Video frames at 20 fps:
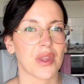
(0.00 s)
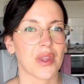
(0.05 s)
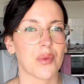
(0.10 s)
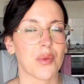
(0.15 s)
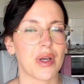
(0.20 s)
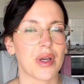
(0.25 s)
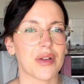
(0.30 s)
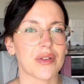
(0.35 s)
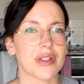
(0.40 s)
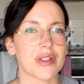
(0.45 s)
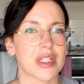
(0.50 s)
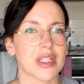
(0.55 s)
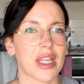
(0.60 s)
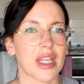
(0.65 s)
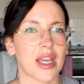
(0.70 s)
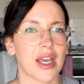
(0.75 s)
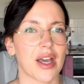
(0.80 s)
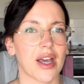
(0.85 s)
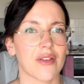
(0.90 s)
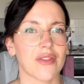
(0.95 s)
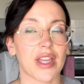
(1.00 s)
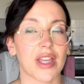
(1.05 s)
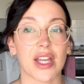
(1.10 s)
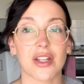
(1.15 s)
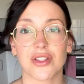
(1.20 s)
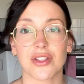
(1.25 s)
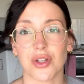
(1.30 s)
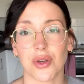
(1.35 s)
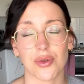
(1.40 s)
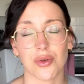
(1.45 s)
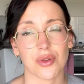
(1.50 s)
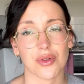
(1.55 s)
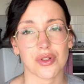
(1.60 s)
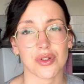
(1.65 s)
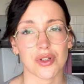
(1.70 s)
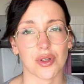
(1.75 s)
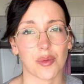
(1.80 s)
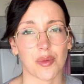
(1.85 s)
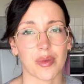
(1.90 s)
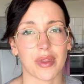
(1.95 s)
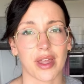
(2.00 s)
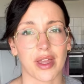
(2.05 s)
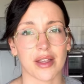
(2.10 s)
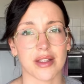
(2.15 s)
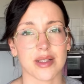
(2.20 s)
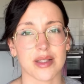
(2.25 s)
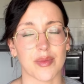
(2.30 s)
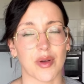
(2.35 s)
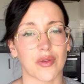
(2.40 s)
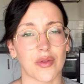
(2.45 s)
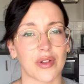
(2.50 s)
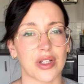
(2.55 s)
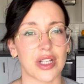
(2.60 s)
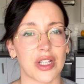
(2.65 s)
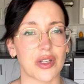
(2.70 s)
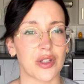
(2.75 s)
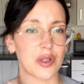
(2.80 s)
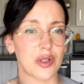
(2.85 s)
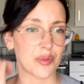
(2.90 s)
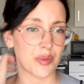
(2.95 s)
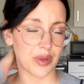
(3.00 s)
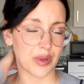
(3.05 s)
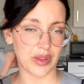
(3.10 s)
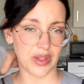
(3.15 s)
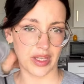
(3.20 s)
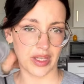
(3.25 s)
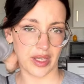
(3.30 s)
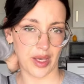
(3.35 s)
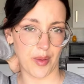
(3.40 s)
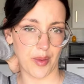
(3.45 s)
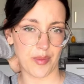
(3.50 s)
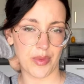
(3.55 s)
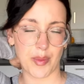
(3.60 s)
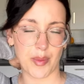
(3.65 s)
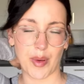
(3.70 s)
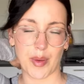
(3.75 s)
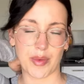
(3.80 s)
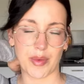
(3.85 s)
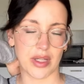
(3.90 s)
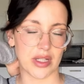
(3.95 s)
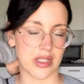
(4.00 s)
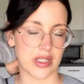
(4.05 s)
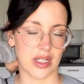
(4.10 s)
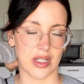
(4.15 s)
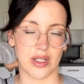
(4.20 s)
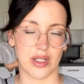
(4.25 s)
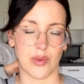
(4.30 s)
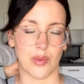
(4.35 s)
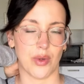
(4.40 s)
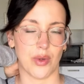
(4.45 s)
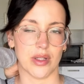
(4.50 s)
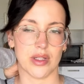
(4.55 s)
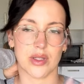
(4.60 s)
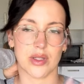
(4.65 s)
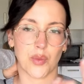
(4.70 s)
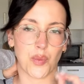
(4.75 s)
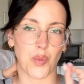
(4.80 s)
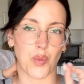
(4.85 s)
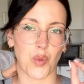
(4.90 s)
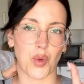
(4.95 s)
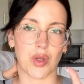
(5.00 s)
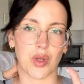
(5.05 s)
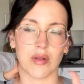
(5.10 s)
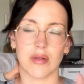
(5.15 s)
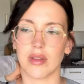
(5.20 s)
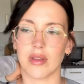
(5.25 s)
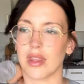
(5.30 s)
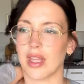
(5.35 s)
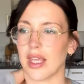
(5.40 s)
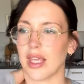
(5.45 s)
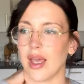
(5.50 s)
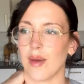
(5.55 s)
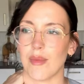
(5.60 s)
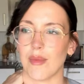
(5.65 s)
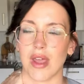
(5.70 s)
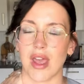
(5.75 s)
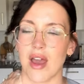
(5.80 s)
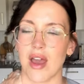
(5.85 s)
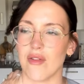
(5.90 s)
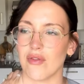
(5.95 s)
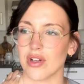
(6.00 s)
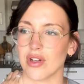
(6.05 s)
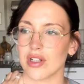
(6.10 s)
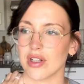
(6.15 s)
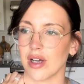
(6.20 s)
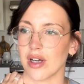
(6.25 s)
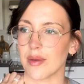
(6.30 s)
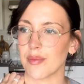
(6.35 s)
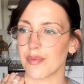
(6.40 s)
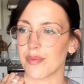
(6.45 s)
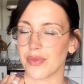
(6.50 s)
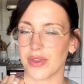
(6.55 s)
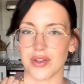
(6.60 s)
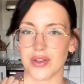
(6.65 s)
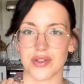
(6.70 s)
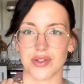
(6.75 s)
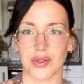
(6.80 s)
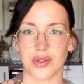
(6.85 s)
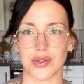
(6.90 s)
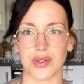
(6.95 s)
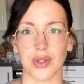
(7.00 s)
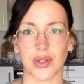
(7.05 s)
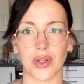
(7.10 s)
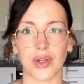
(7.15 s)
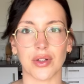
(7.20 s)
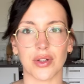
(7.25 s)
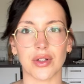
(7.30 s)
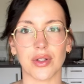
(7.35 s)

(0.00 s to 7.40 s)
What else did they have? They had donut shop. That smelled really good. But the pumpkin scented ones, they get me every time. They're so, so good.